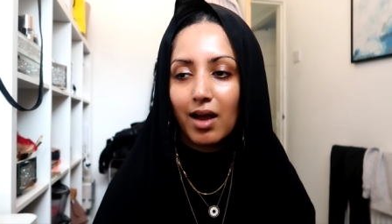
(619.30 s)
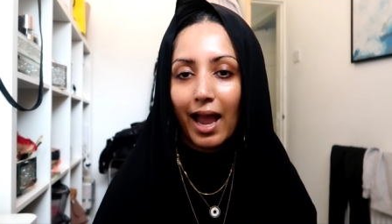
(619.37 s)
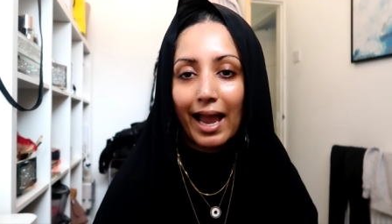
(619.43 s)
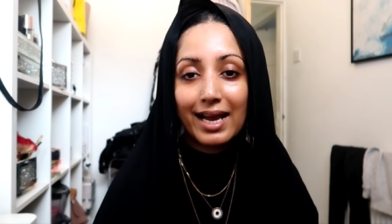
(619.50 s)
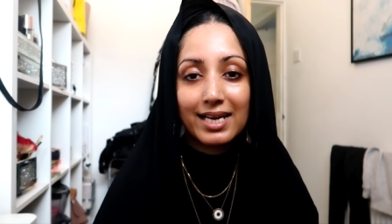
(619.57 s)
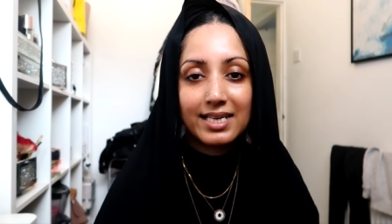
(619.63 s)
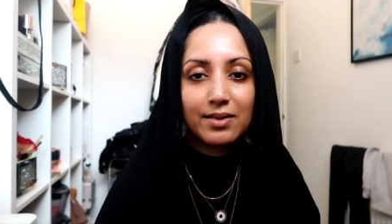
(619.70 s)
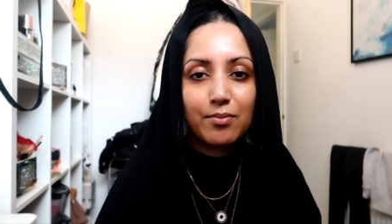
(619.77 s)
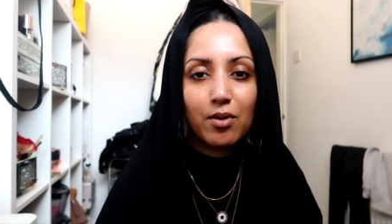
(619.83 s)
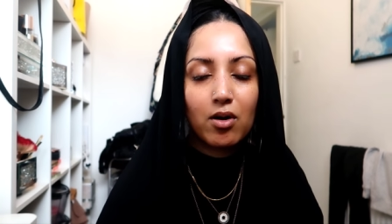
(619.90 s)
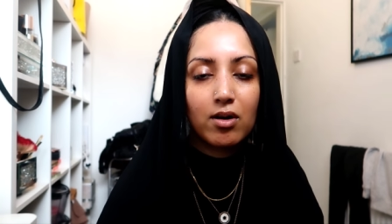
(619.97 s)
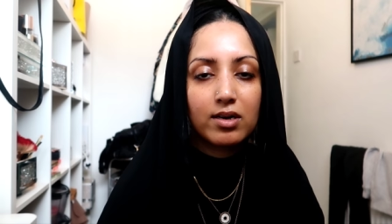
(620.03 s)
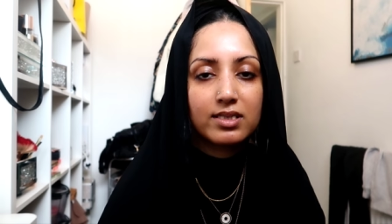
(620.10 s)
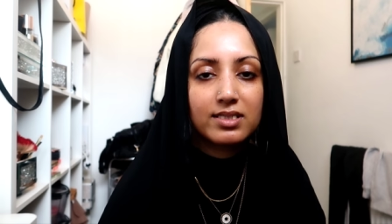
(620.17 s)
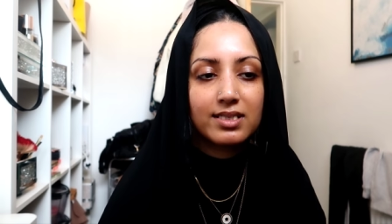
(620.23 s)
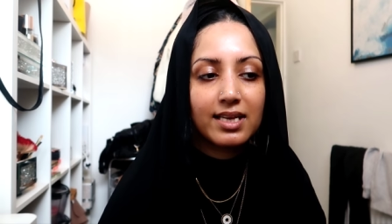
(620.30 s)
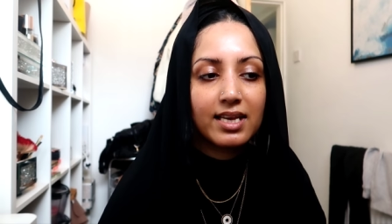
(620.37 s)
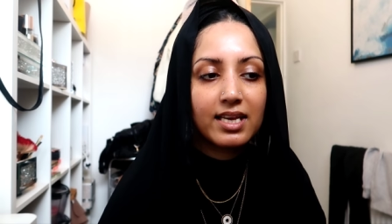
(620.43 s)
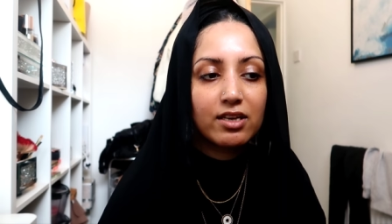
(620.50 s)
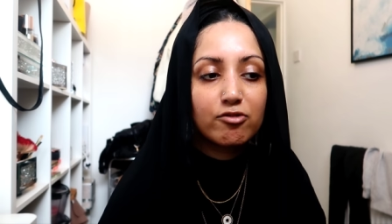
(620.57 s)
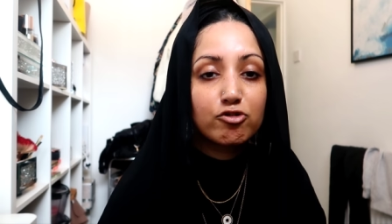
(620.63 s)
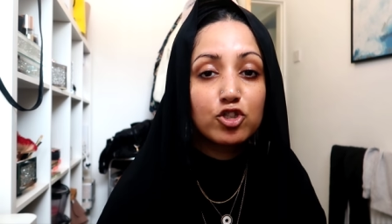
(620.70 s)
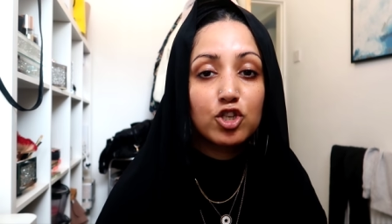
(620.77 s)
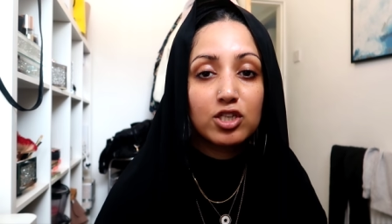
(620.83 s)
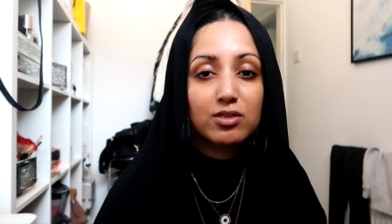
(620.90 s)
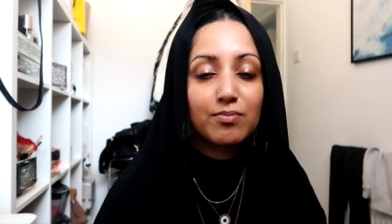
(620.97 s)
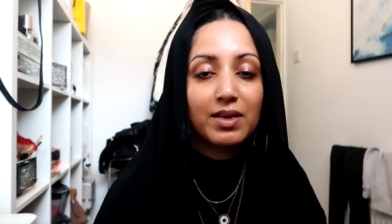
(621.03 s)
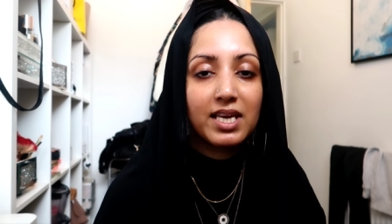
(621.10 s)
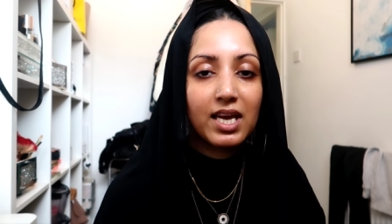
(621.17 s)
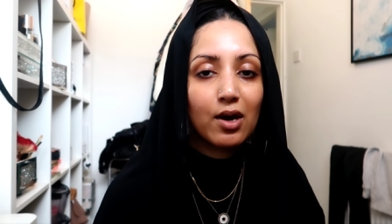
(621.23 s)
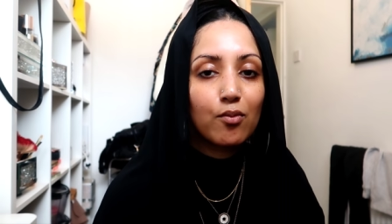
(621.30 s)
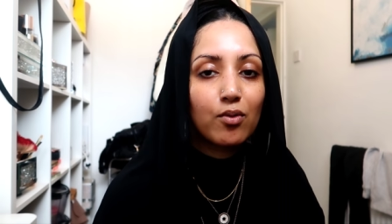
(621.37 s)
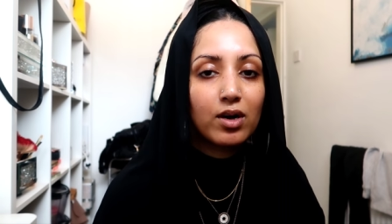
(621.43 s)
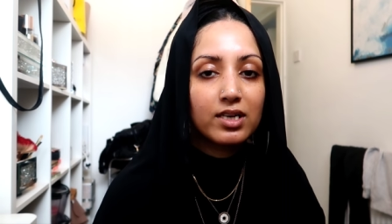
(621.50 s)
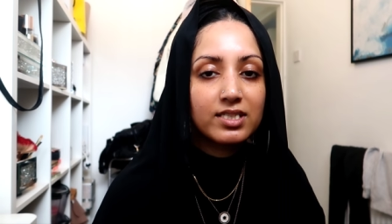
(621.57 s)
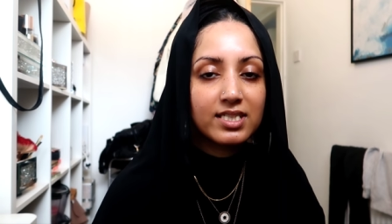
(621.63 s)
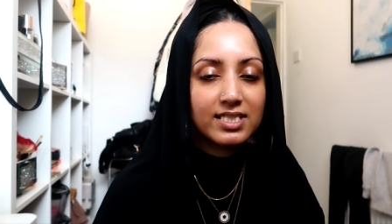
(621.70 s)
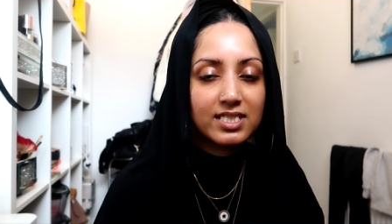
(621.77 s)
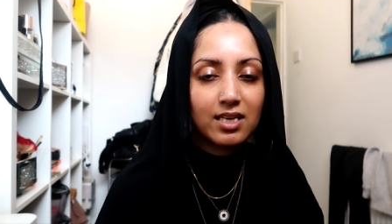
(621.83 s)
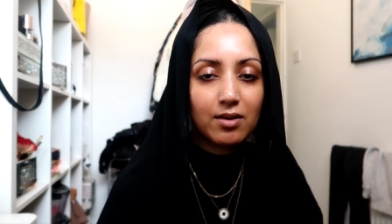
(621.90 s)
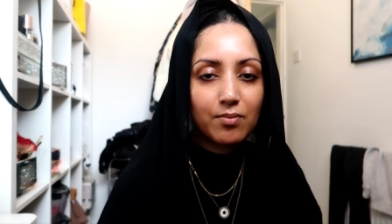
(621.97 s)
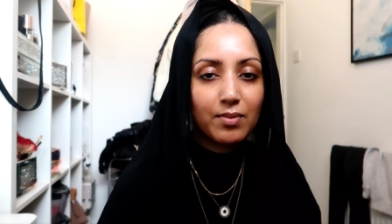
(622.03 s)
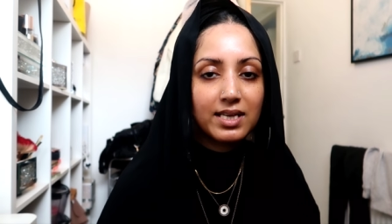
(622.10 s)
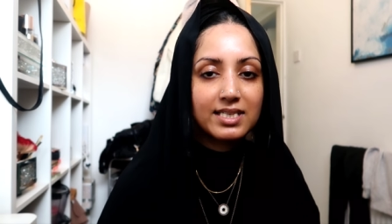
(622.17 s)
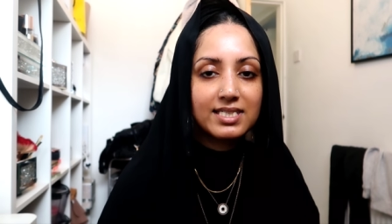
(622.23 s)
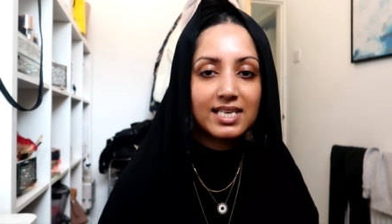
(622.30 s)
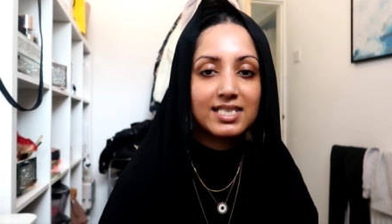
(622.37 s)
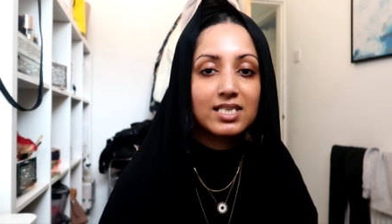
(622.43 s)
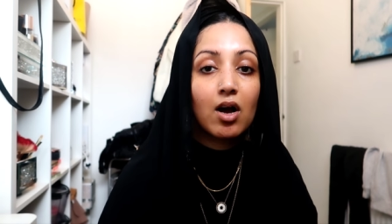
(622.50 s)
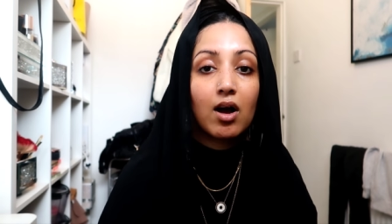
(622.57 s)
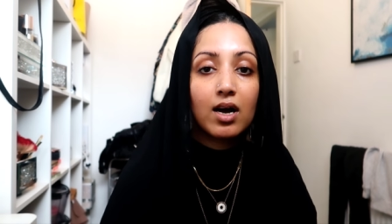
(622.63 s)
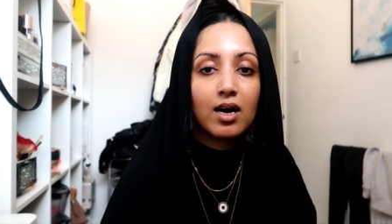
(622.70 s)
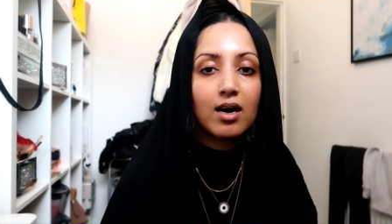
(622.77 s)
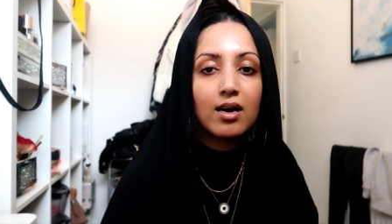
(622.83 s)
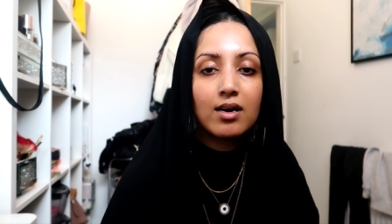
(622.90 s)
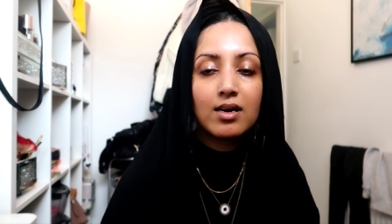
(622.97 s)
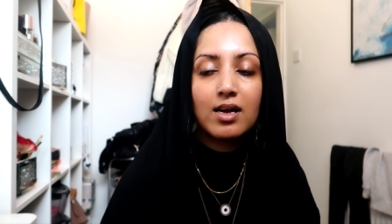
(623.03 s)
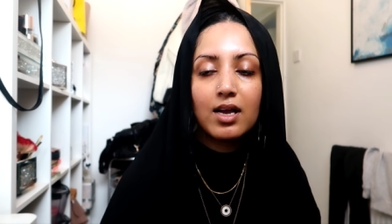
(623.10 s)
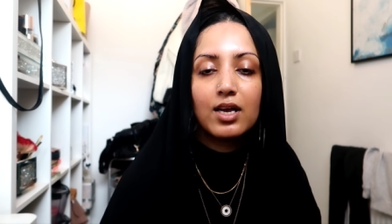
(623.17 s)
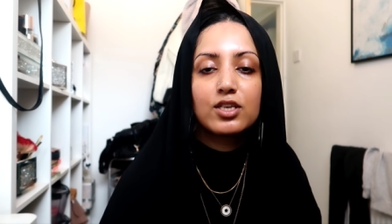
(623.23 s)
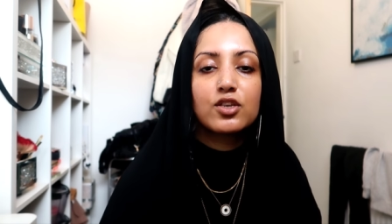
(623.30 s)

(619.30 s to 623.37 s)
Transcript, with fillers: acne marks it would just make it worse the sun makes it darker